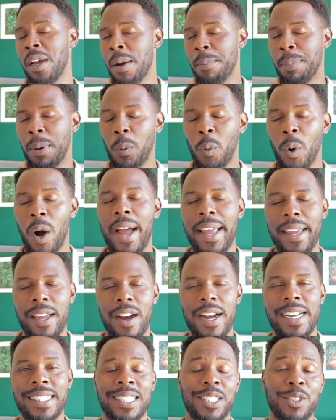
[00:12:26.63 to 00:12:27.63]
But why,
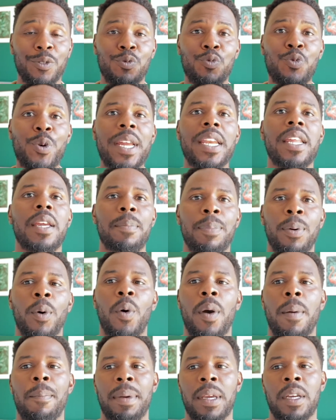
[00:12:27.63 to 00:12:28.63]
guys? This is really
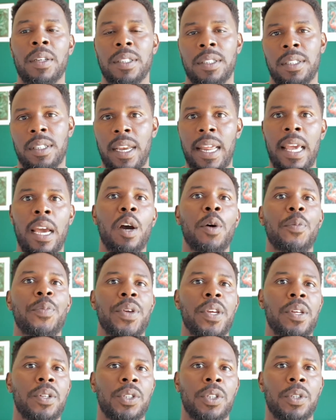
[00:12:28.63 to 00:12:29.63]
important because it's going to help
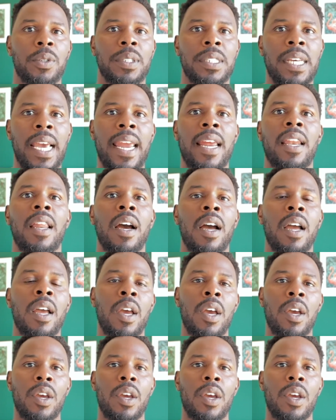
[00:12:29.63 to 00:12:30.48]
you to tailor